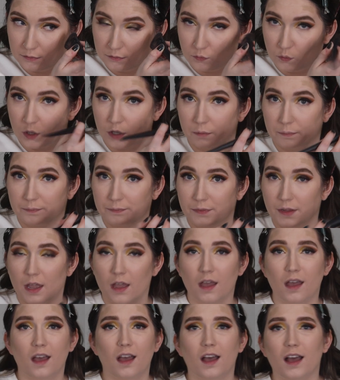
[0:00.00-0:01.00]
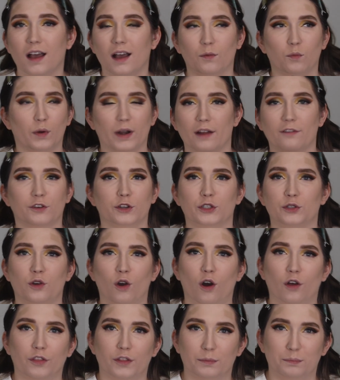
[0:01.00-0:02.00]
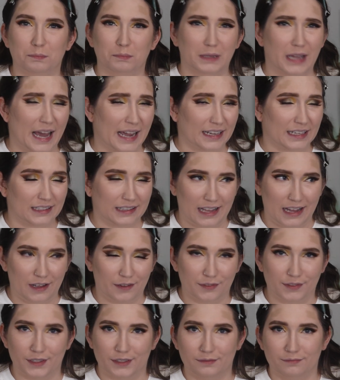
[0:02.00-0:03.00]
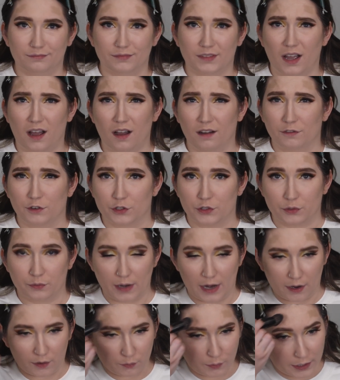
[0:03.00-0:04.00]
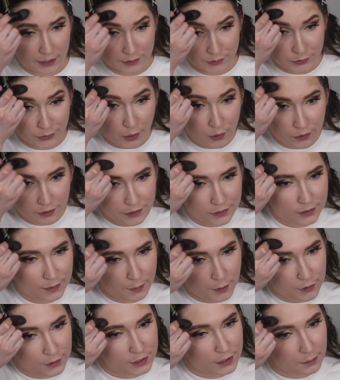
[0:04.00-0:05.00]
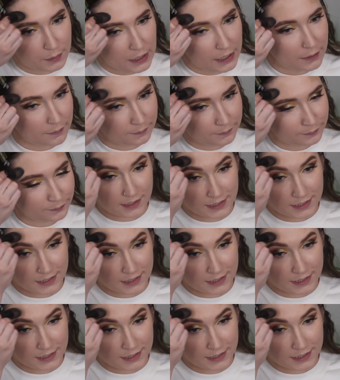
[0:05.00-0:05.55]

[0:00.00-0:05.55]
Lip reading: well, whatever you call the black cloud that hovers around where his soul is supposed to be.